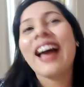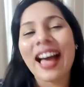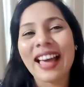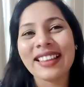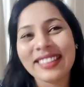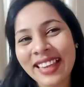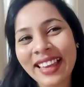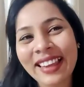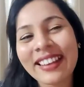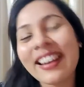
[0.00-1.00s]
And
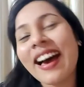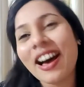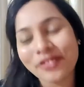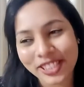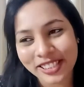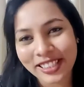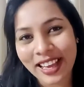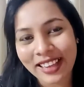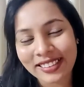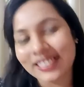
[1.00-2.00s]
then after that,